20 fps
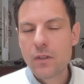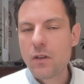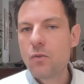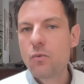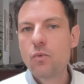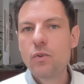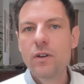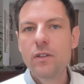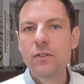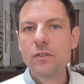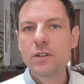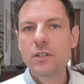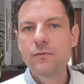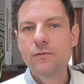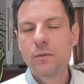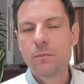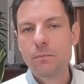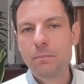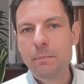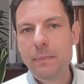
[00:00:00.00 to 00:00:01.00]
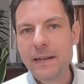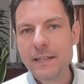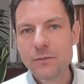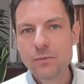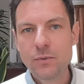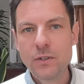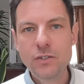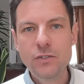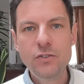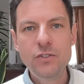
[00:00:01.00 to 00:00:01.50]
whether it's from
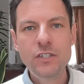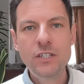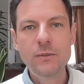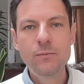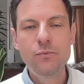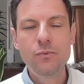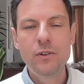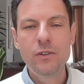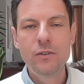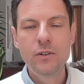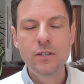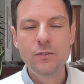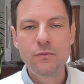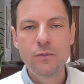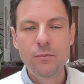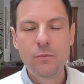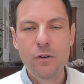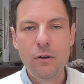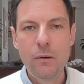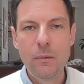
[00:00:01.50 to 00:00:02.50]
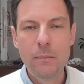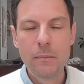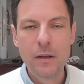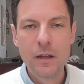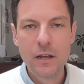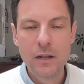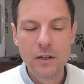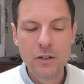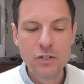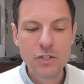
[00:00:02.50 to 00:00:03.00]
past relationship, whether it's from our
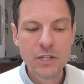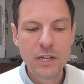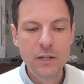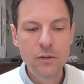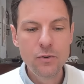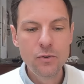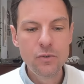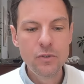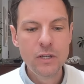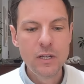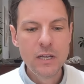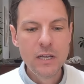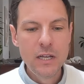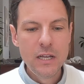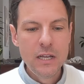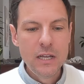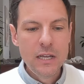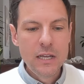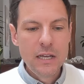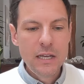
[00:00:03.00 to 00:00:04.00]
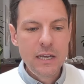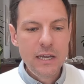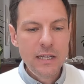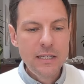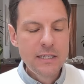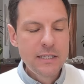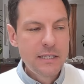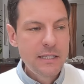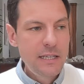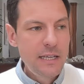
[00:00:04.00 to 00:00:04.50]
childhood.
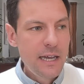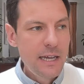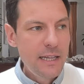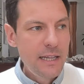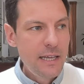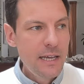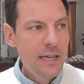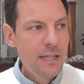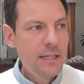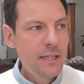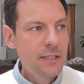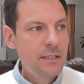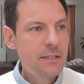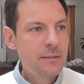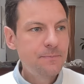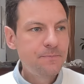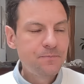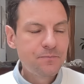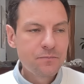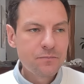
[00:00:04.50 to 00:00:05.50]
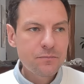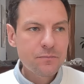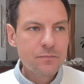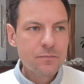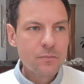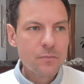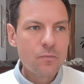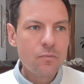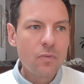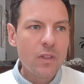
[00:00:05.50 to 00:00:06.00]
It's the idea that
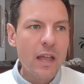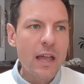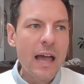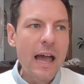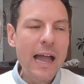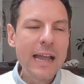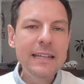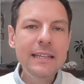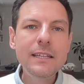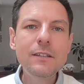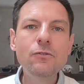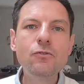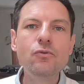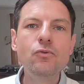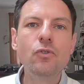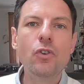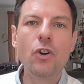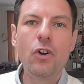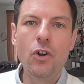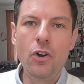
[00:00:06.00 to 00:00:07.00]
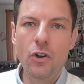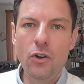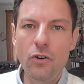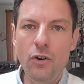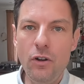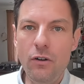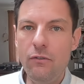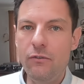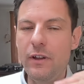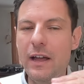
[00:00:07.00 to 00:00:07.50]
I need to
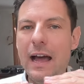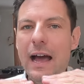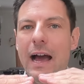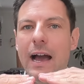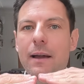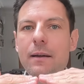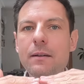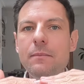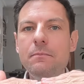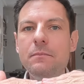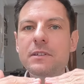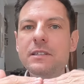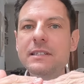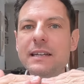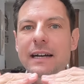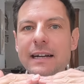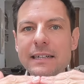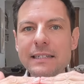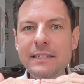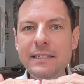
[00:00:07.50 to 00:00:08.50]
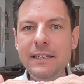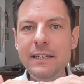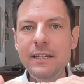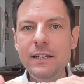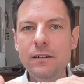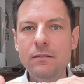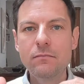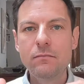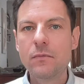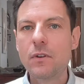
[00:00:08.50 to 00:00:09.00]
earn love. I'm
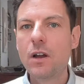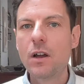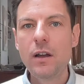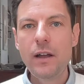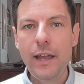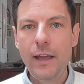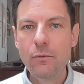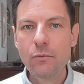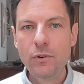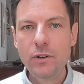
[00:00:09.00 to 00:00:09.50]
starting a